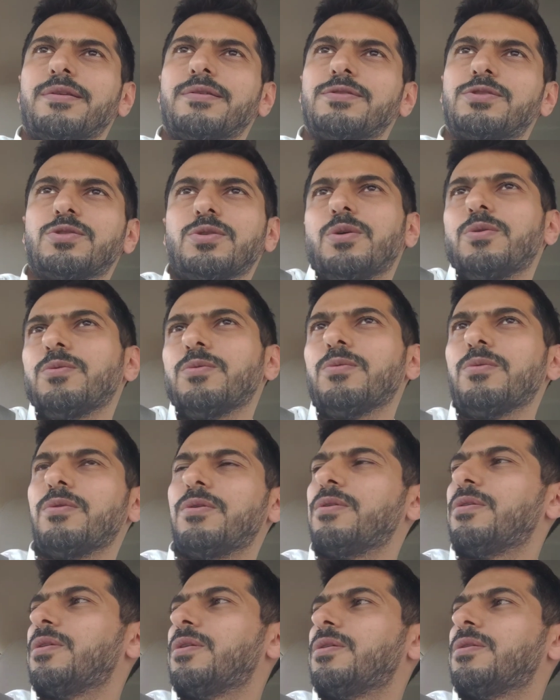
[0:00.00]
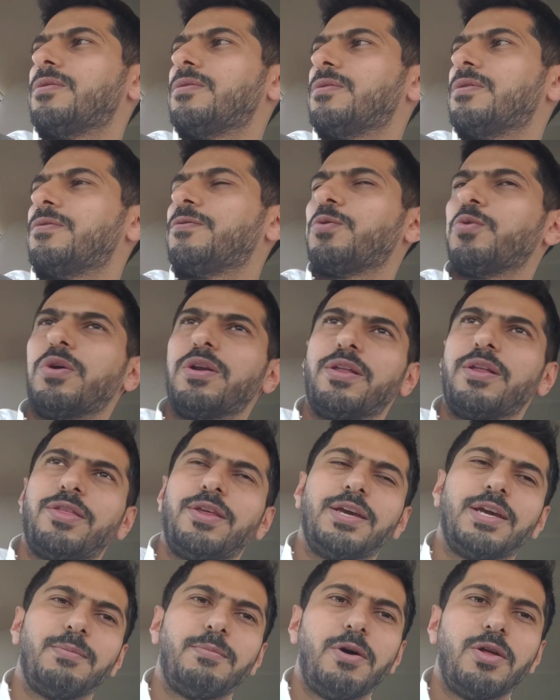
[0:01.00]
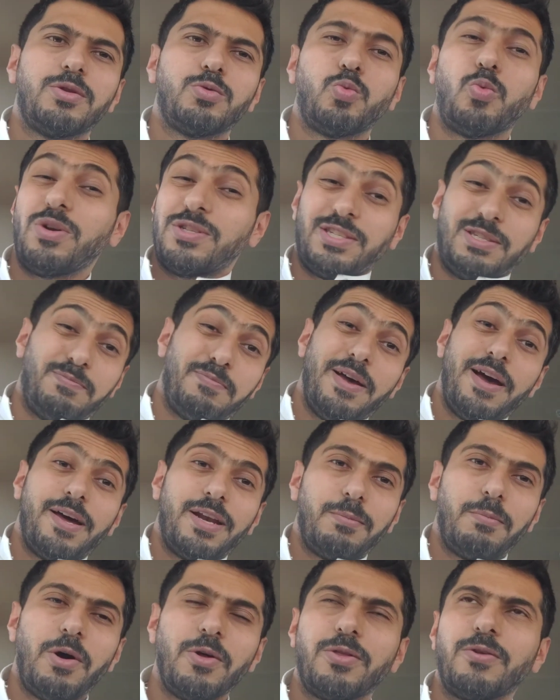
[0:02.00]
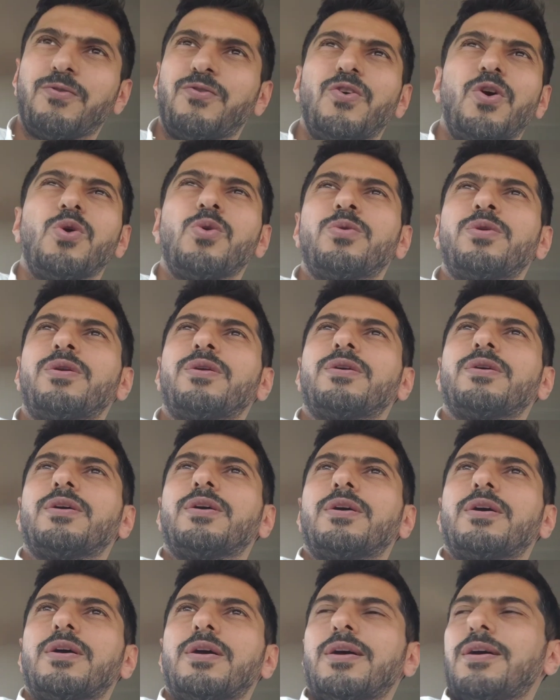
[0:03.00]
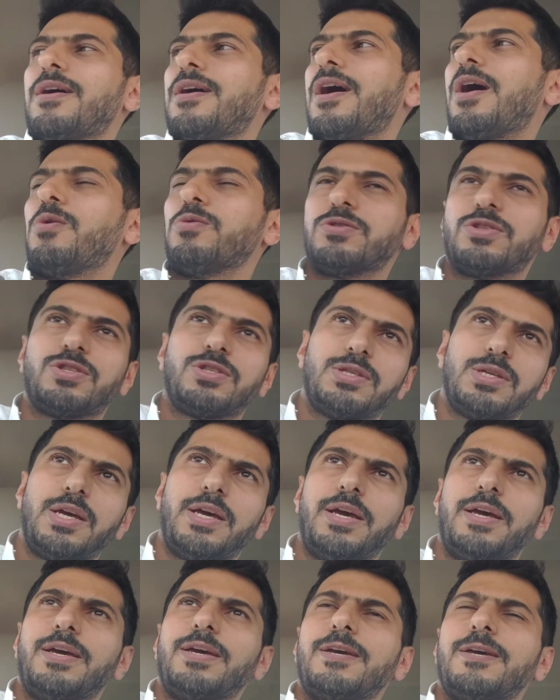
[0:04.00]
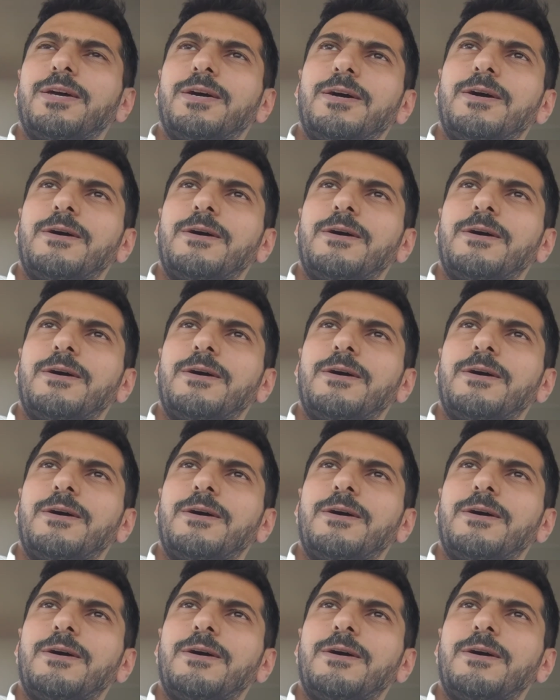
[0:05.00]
So if we want to think about what's bad about the phone, I would say